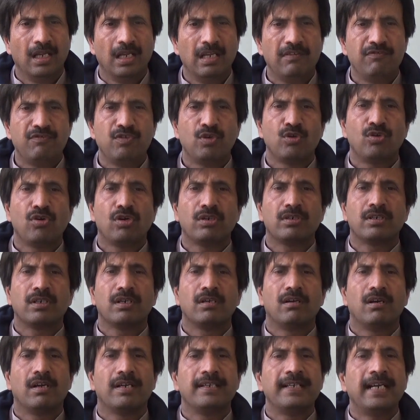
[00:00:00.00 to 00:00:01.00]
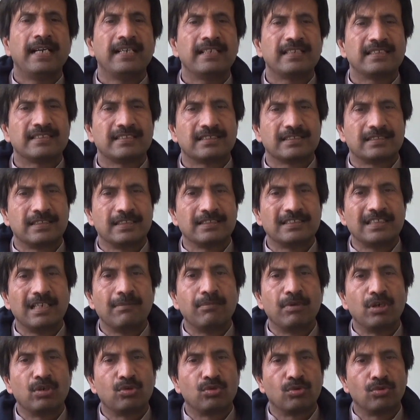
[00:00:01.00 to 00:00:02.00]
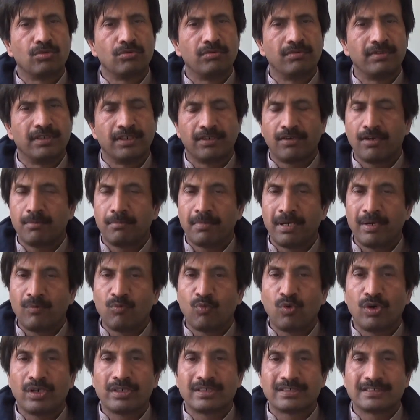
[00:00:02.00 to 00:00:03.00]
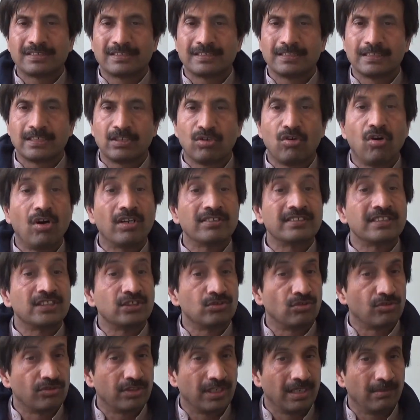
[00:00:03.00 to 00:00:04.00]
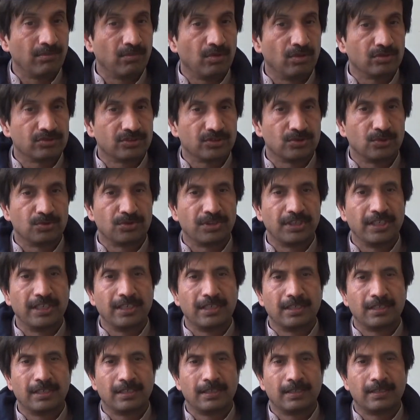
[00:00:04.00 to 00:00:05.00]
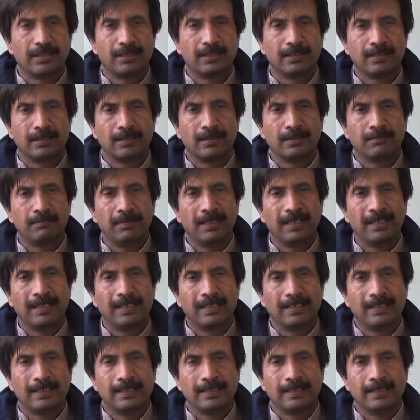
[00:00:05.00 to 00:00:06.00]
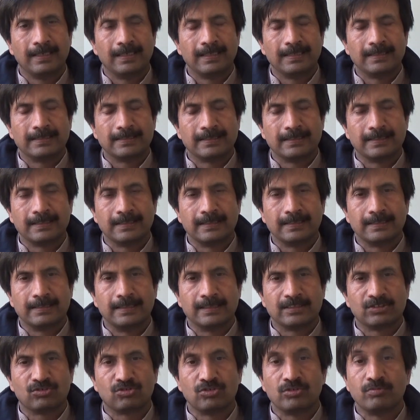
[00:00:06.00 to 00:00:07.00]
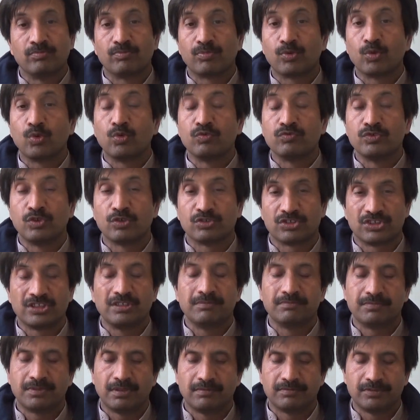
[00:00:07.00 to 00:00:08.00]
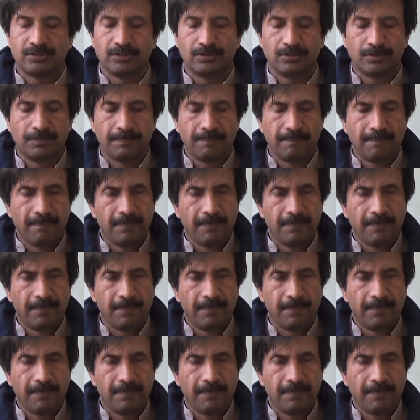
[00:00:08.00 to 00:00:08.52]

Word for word: if your doctor or dentist is able to determine what's causing your dry mouth, so treatment is just to improve your symptoms, you know